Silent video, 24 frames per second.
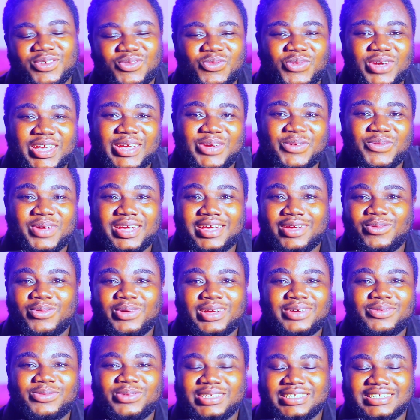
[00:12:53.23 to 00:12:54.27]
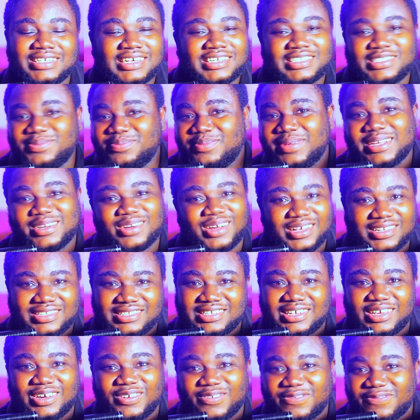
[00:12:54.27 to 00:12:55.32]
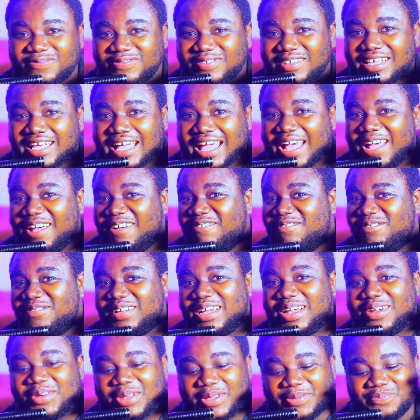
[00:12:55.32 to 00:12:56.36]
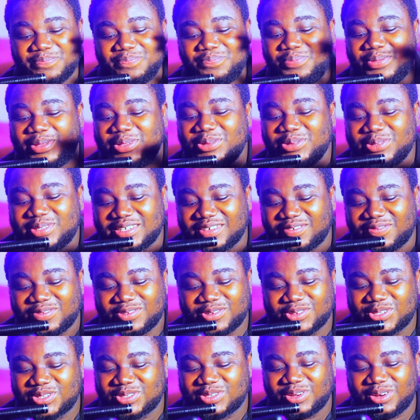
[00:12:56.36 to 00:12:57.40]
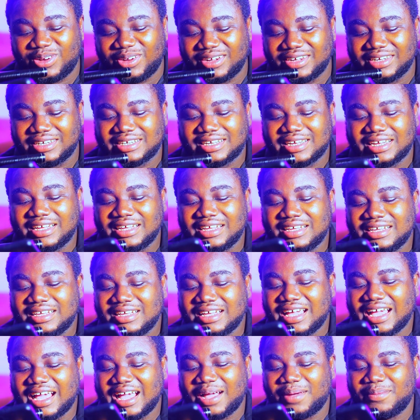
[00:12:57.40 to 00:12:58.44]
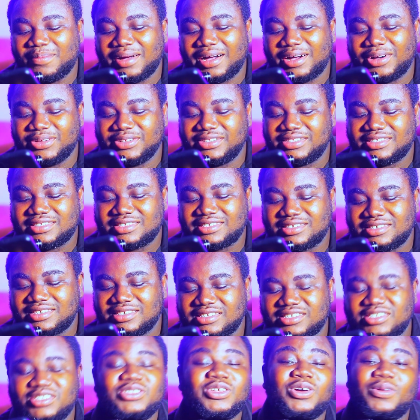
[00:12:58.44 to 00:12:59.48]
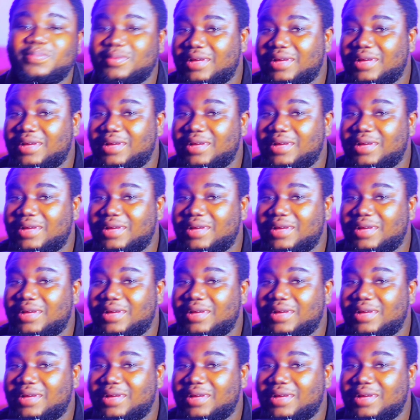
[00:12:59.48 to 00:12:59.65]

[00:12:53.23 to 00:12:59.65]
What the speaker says: we just made ourselves a very beautiful song about Stop